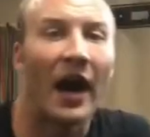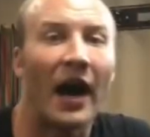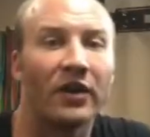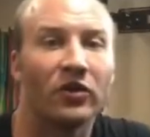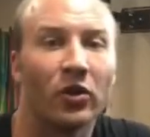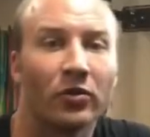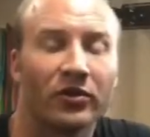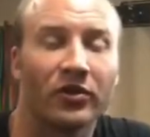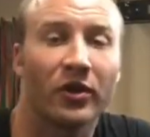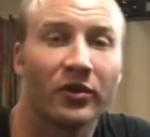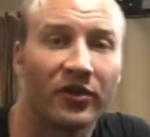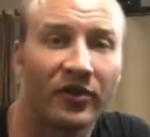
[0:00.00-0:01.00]
I don't
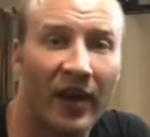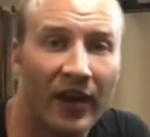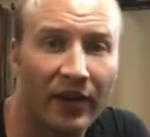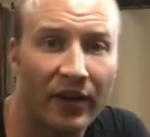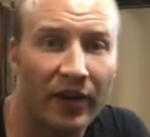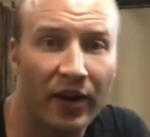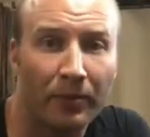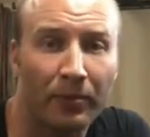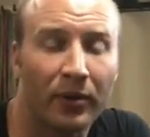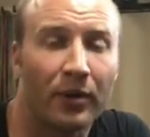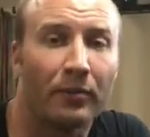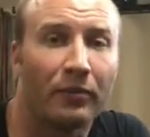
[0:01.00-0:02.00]
start standing up
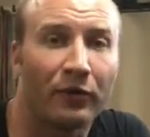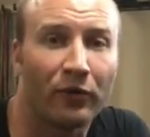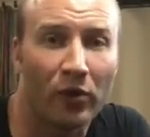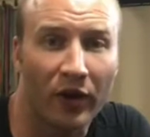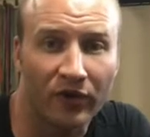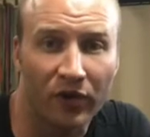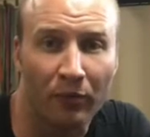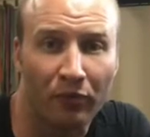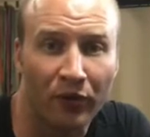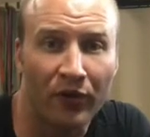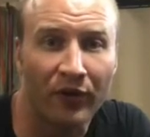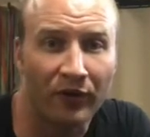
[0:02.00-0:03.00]
before I start
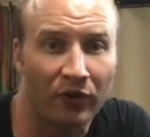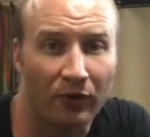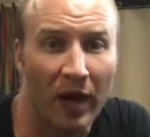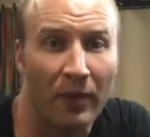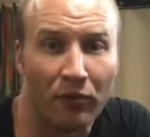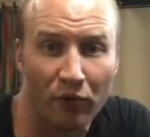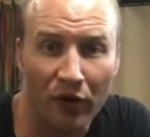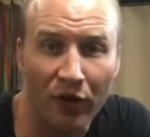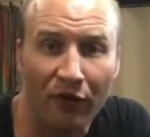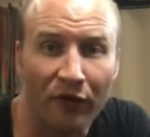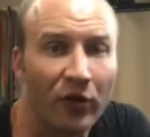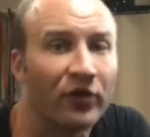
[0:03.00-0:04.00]
breathing. So I
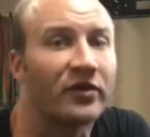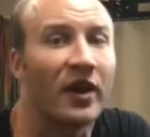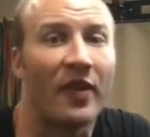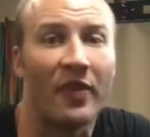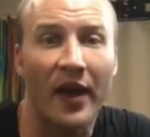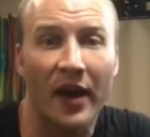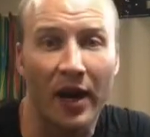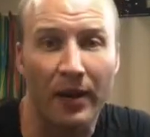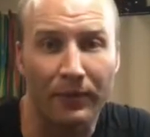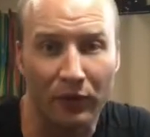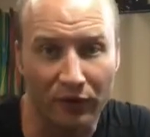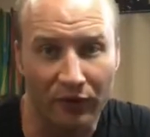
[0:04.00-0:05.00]
breathe first and then I
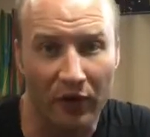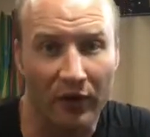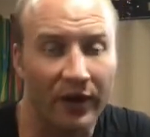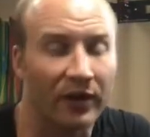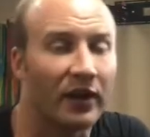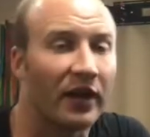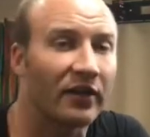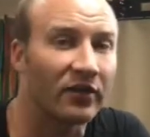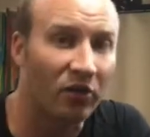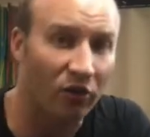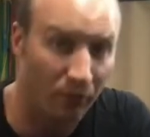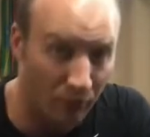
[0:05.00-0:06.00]
move, all right? Like I
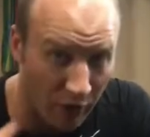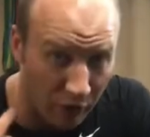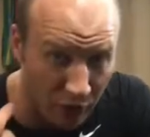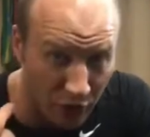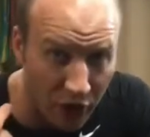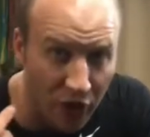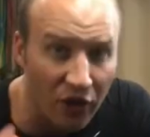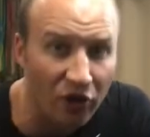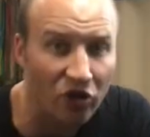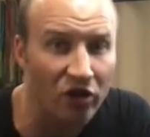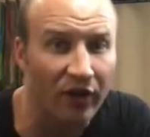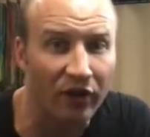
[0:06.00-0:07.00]
said, your breath will
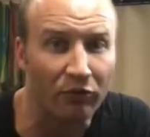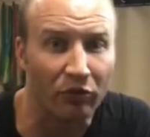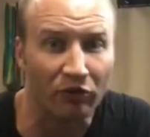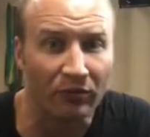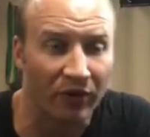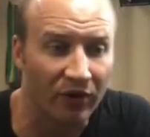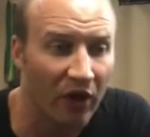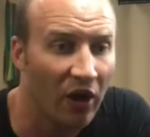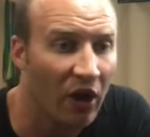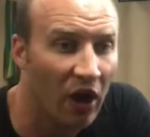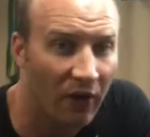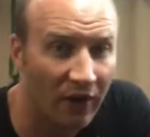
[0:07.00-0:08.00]
initiate the movement,
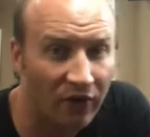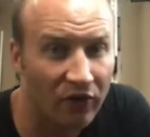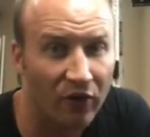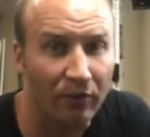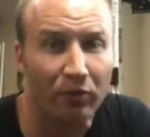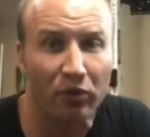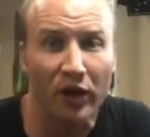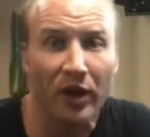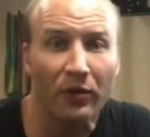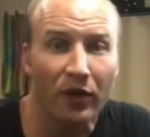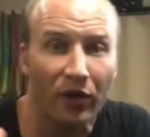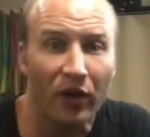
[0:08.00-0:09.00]
all right? So you can play
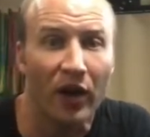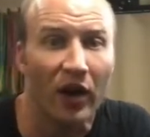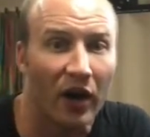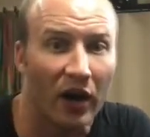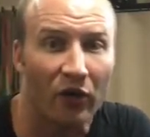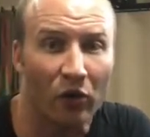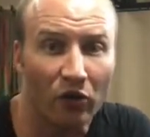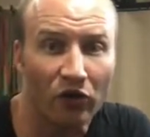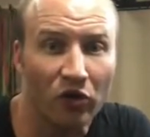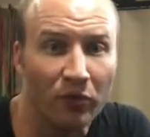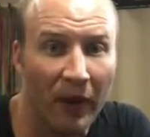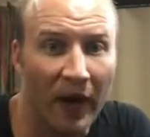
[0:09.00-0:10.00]
with those
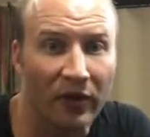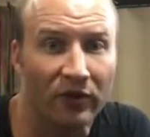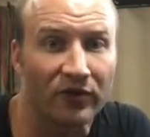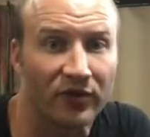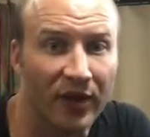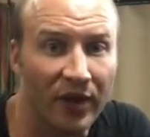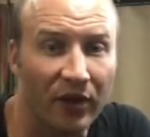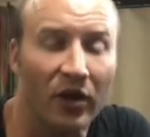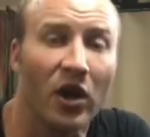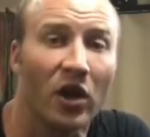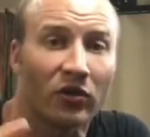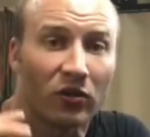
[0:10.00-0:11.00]
two patterns there.
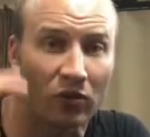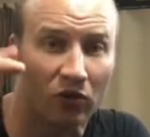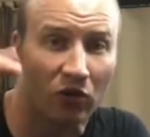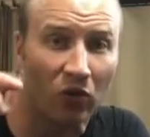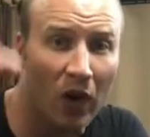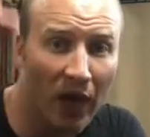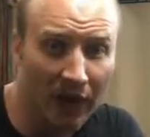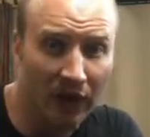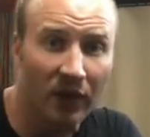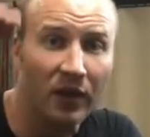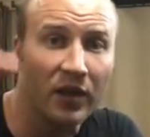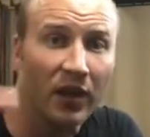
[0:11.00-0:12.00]
So squat,
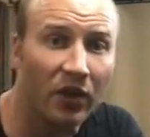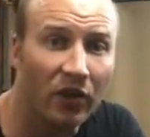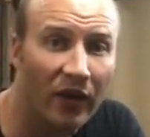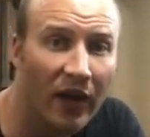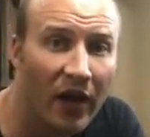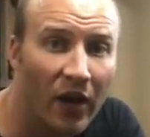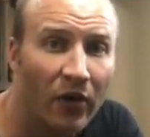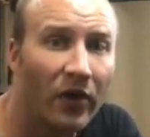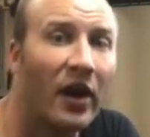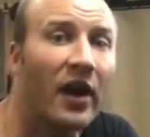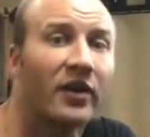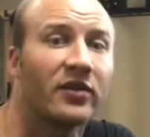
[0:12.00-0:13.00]
inhale down,
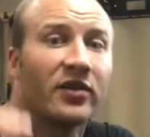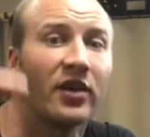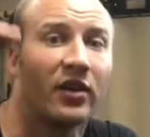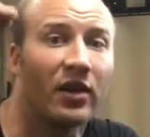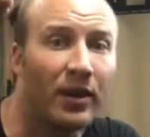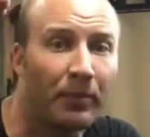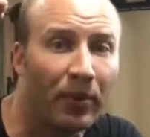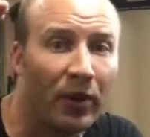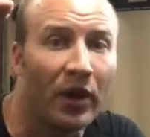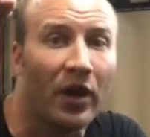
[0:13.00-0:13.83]
exhale up,